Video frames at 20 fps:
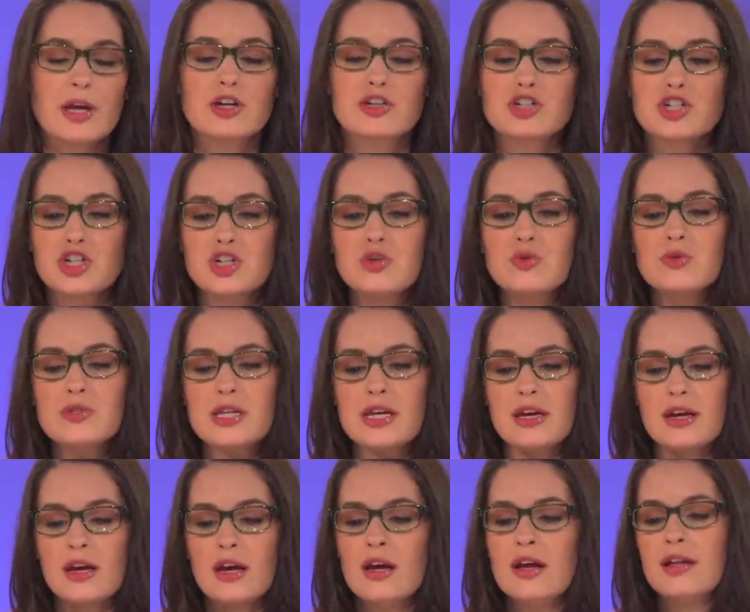but you're
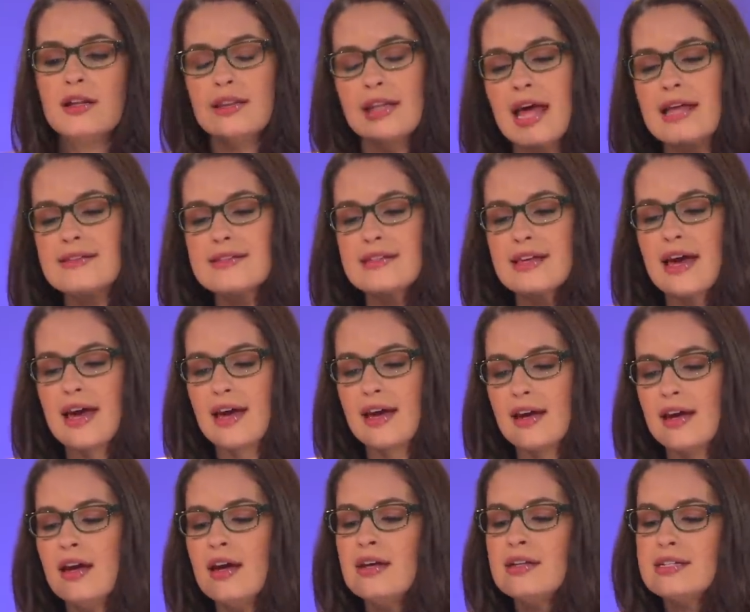choosing, let's
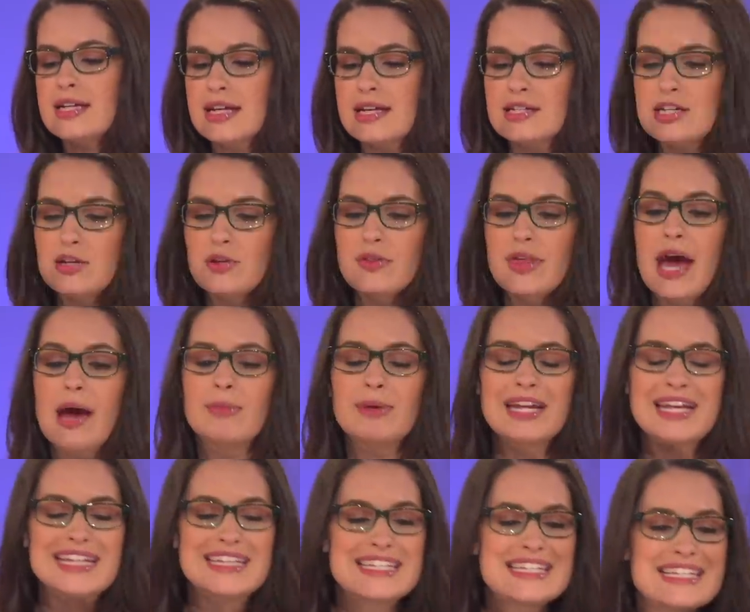say, to continue the
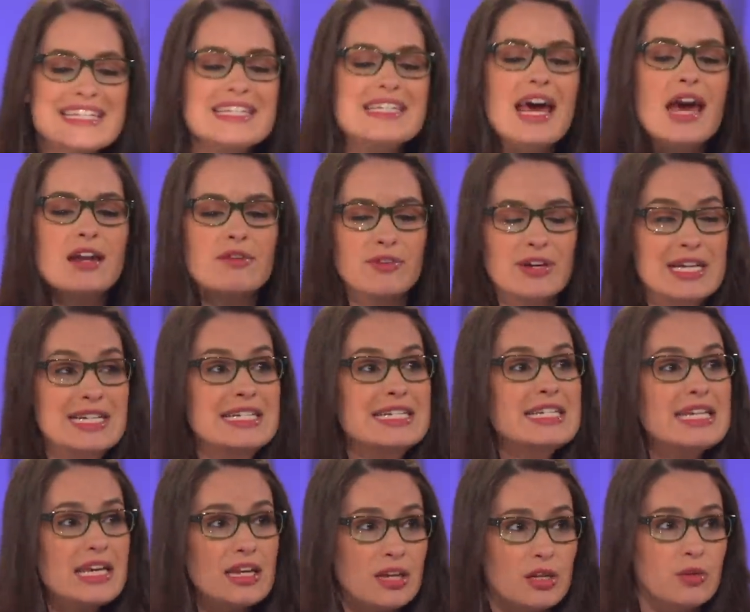habit instead of
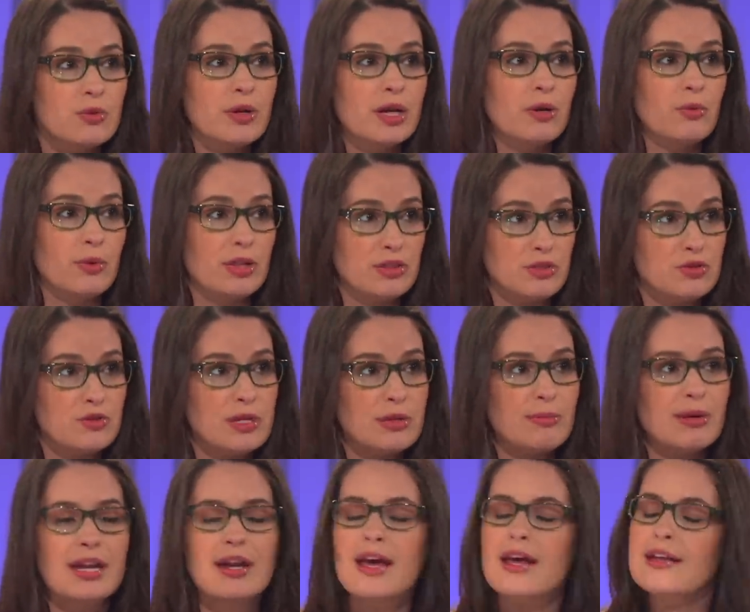continuing with
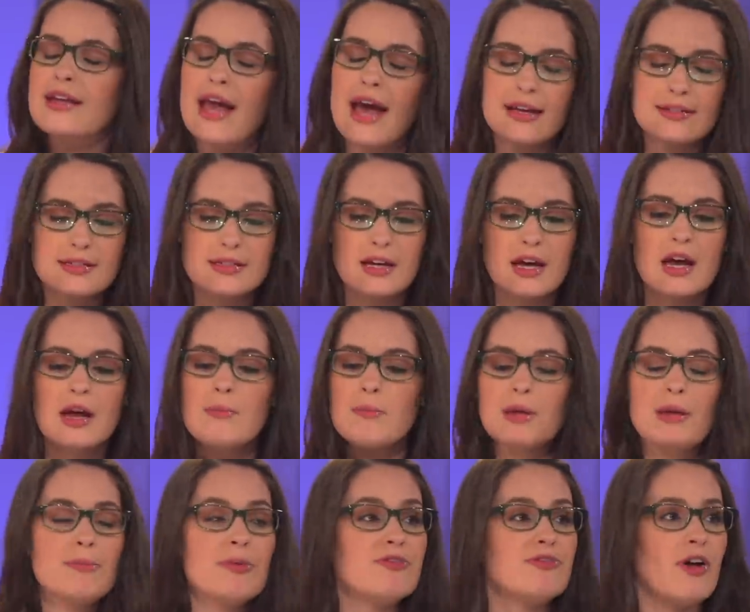treatment. And yes,
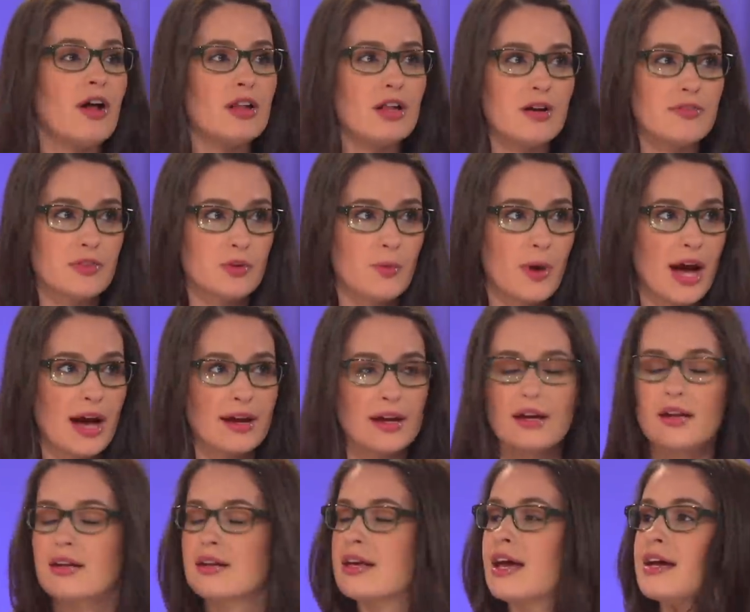people fall off the
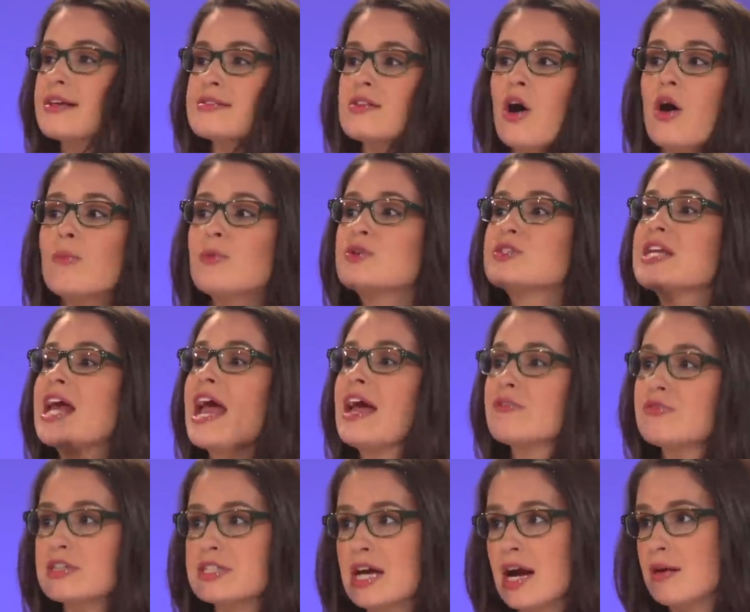wagon. Yes, almost
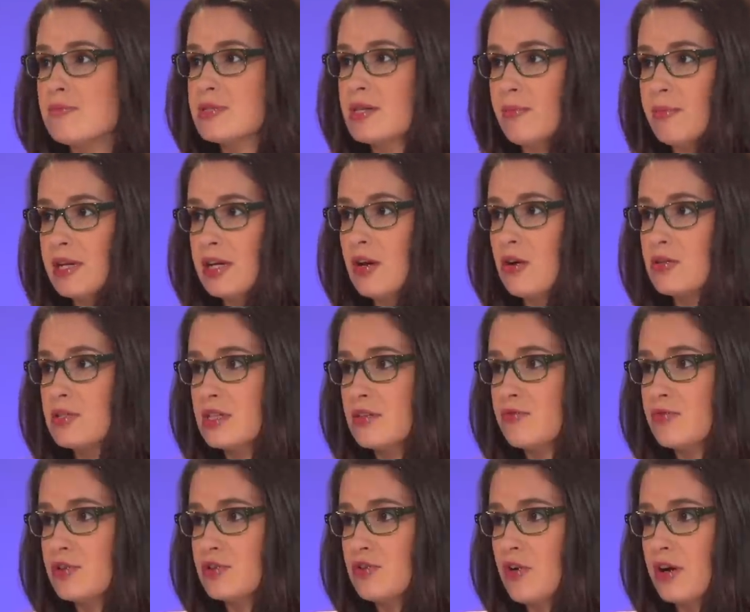every time somebody goes
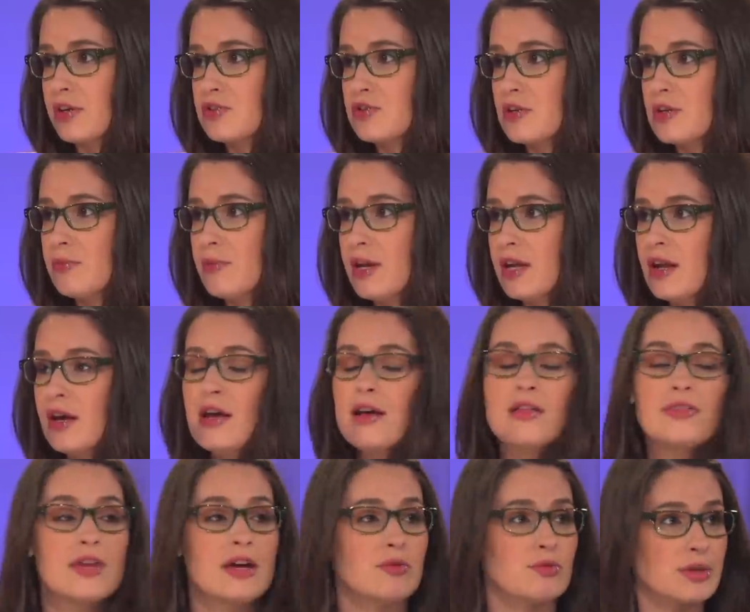in for drug treatment,
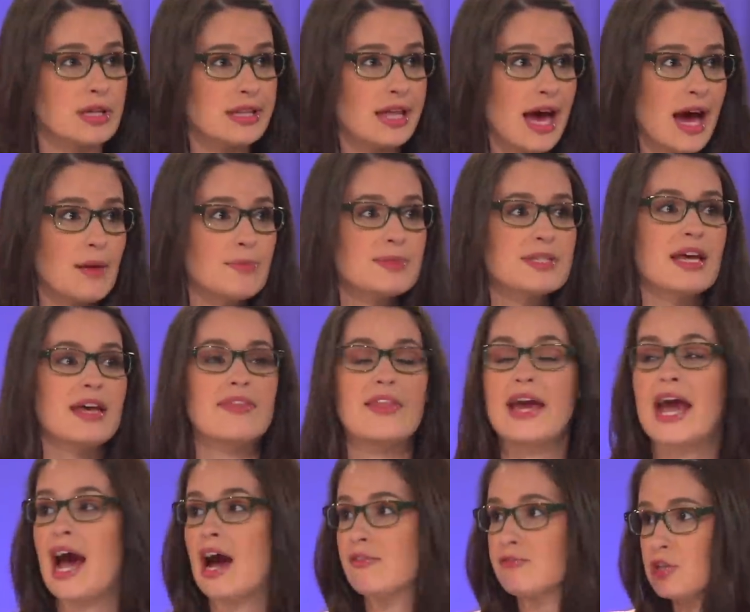they relapse and
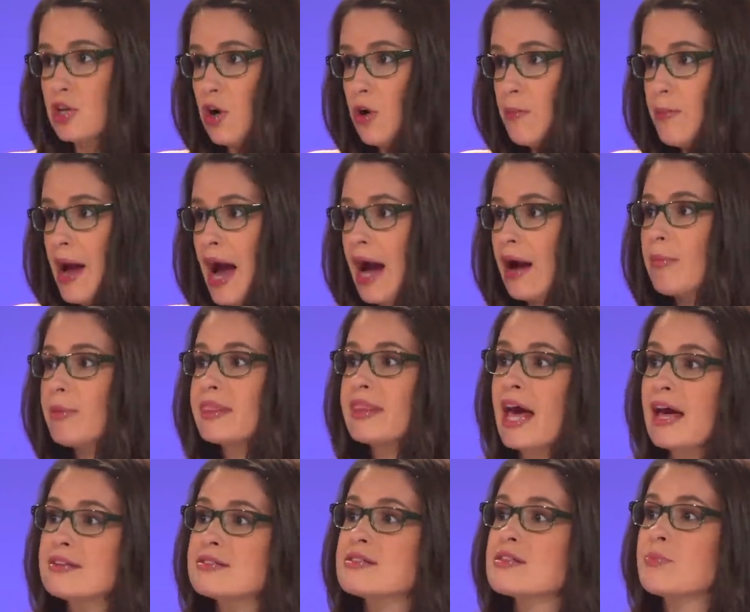they have to go back. But
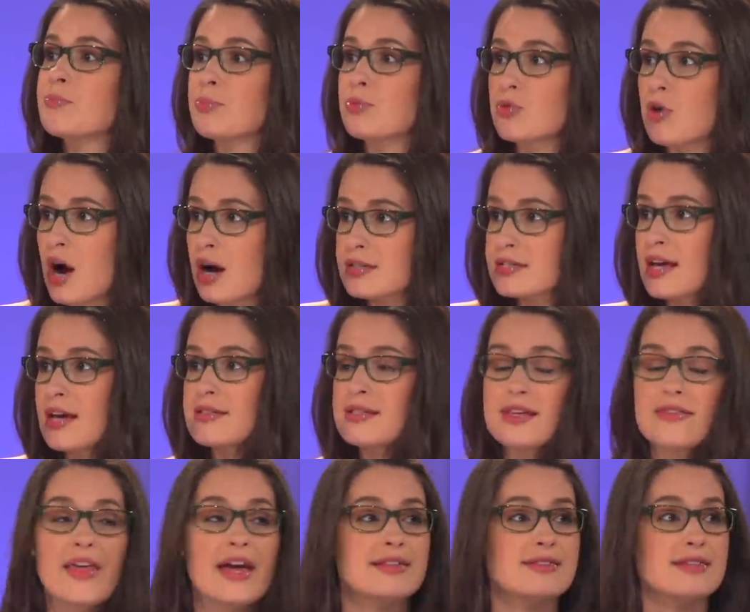that's the process,
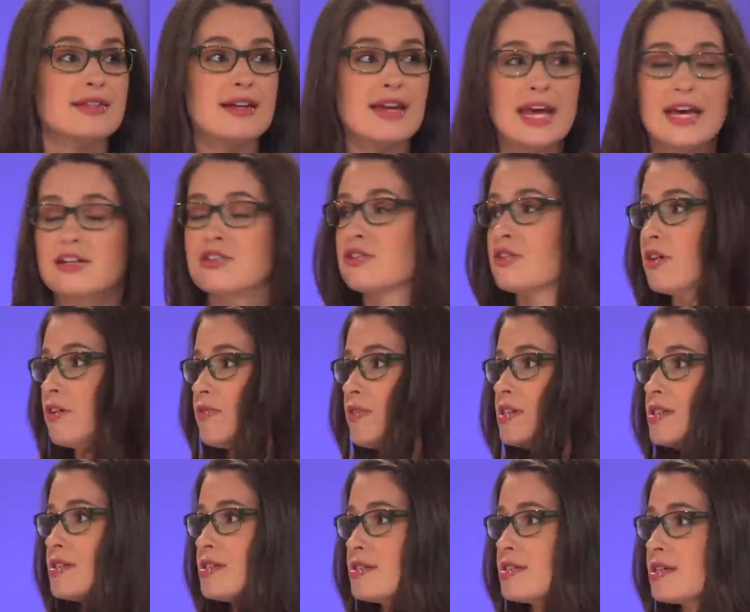and that's the nature of
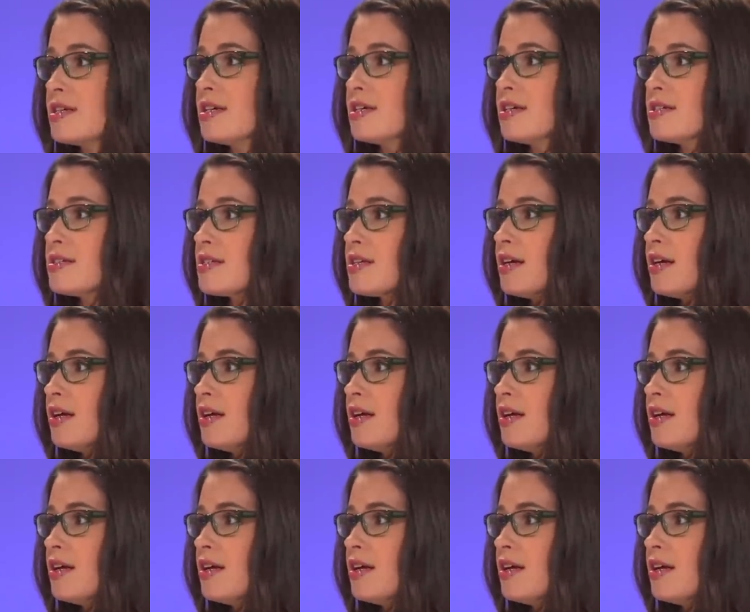this disease.